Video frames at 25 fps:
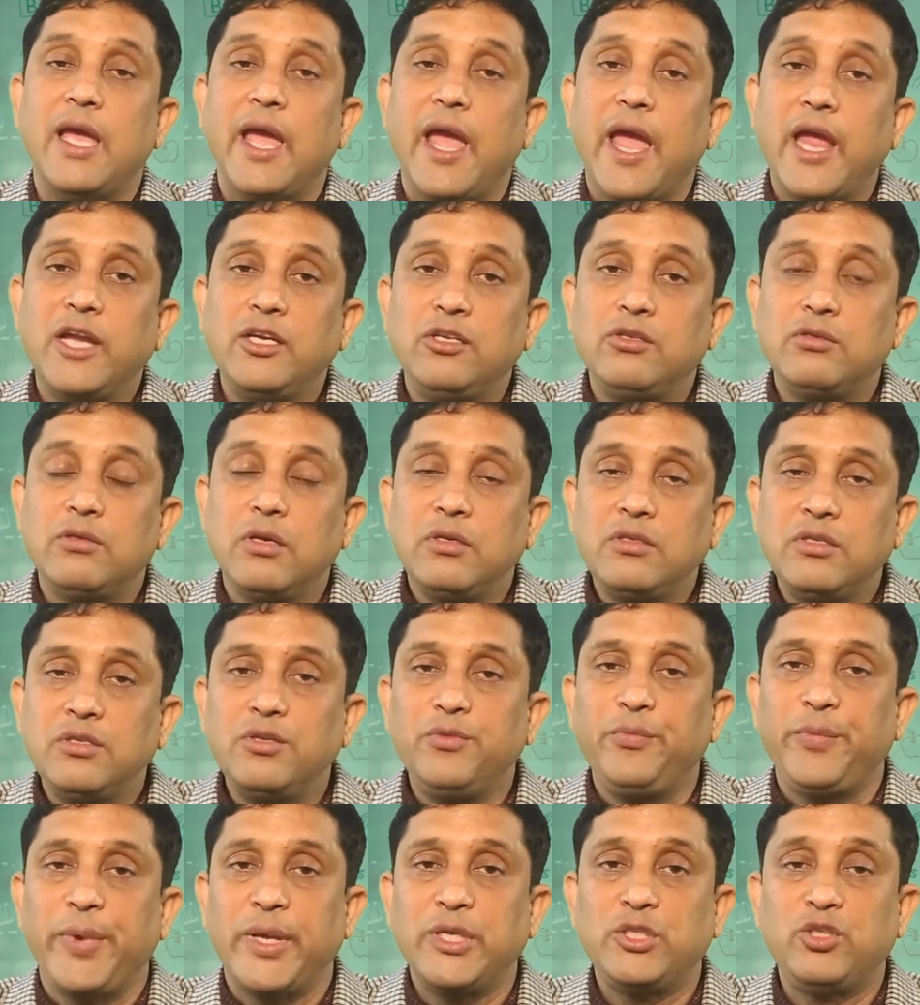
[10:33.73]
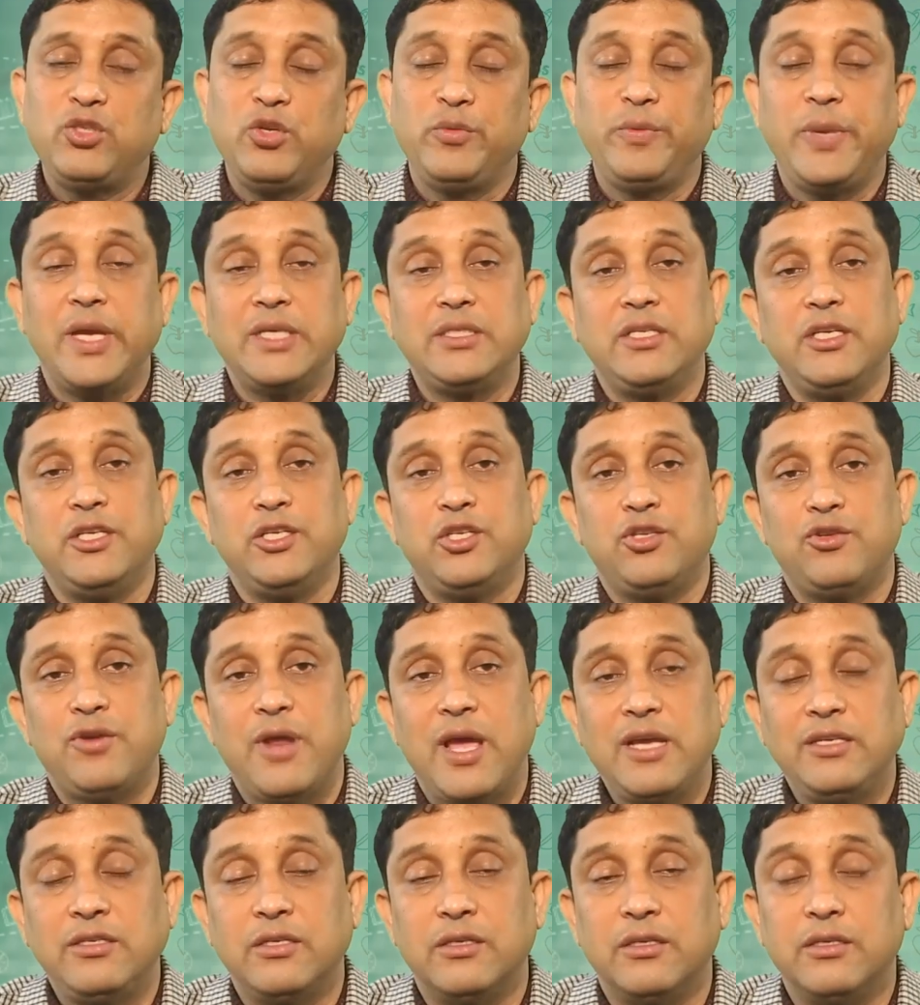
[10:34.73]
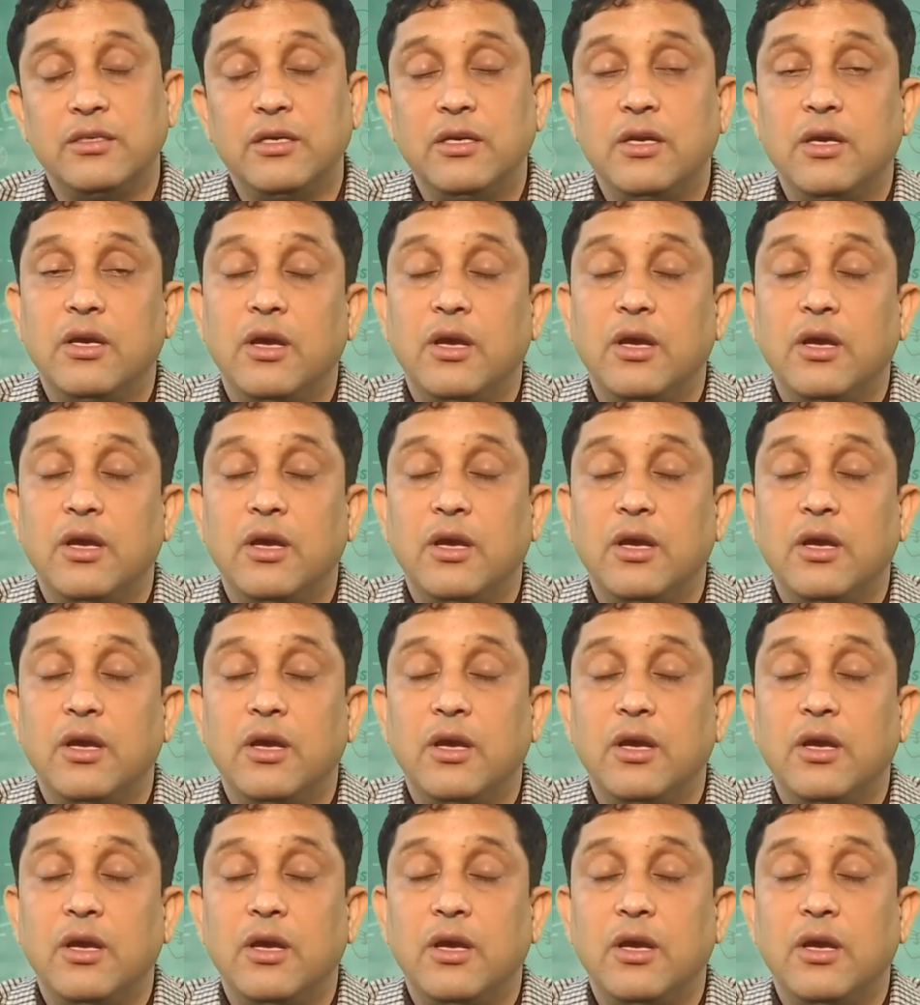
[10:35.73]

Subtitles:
and certain face-to-face interaction